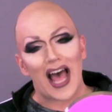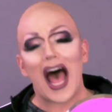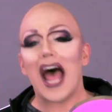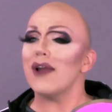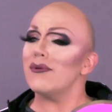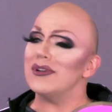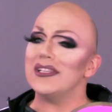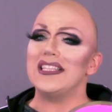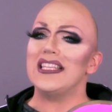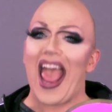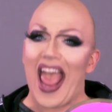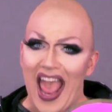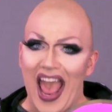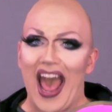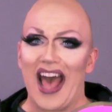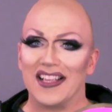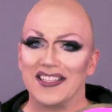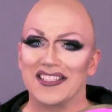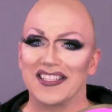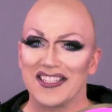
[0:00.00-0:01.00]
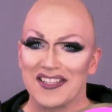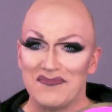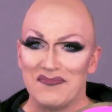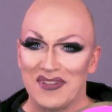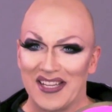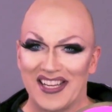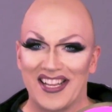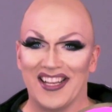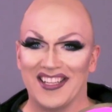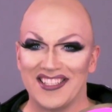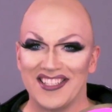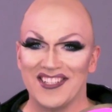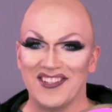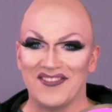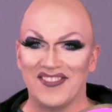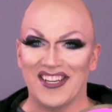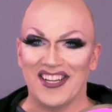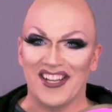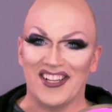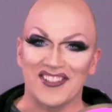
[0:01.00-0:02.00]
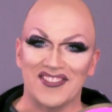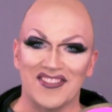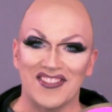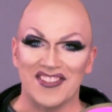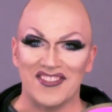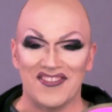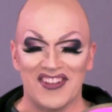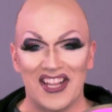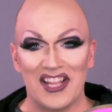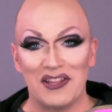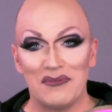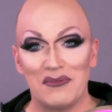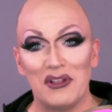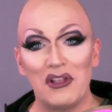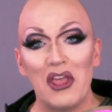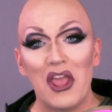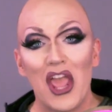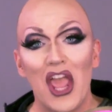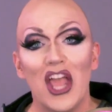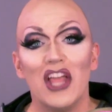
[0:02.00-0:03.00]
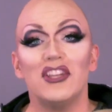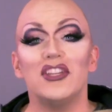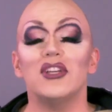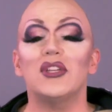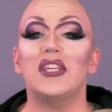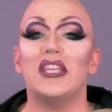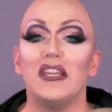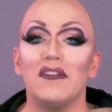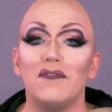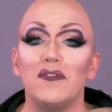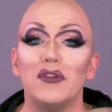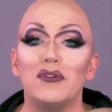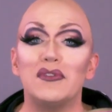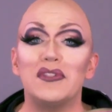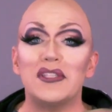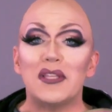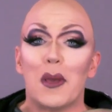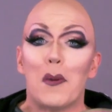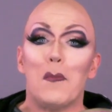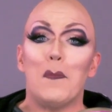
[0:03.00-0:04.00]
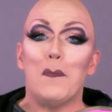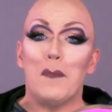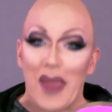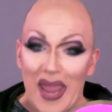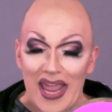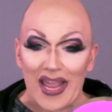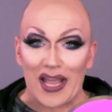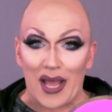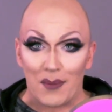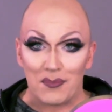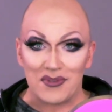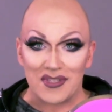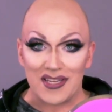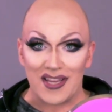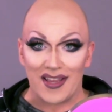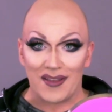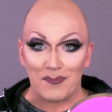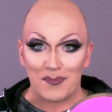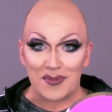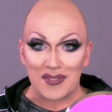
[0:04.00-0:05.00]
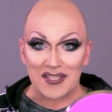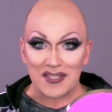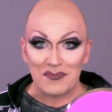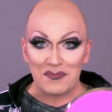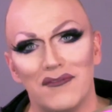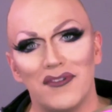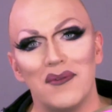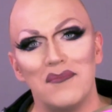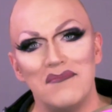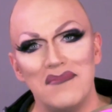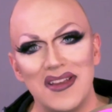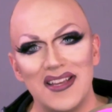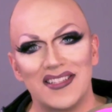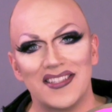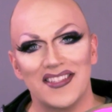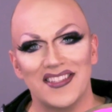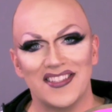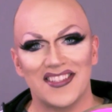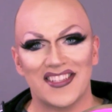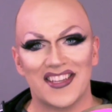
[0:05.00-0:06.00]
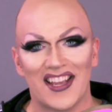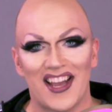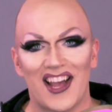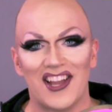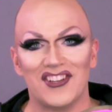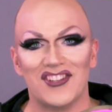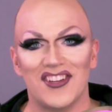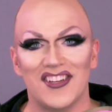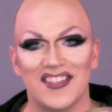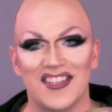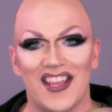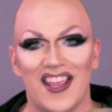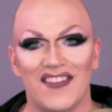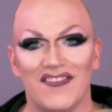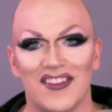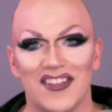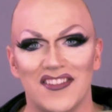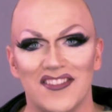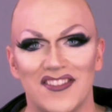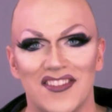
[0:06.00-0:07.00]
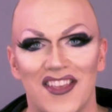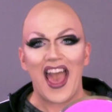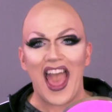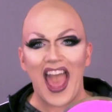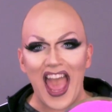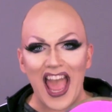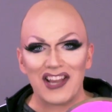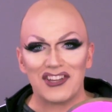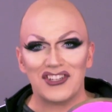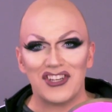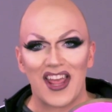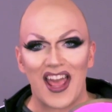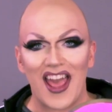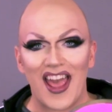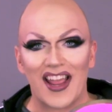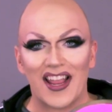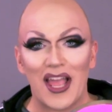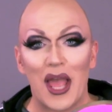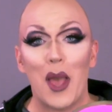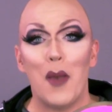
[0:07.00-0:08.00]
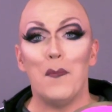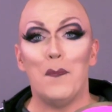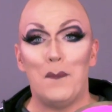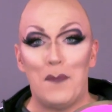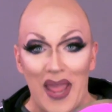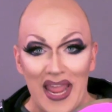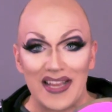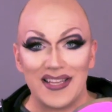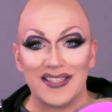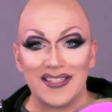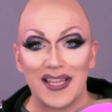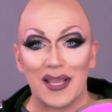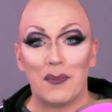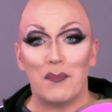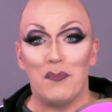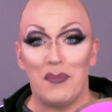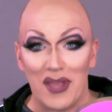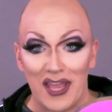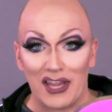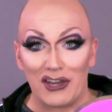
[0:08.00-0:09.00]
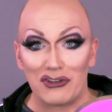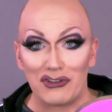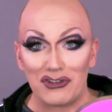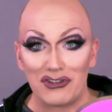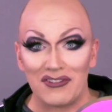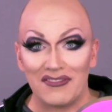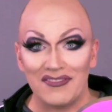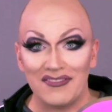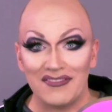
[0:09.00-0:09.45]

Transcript: I was asked, because nobody else was available, to give you some makeup tips from Mrs. Kasha Davis, #BasicBitch.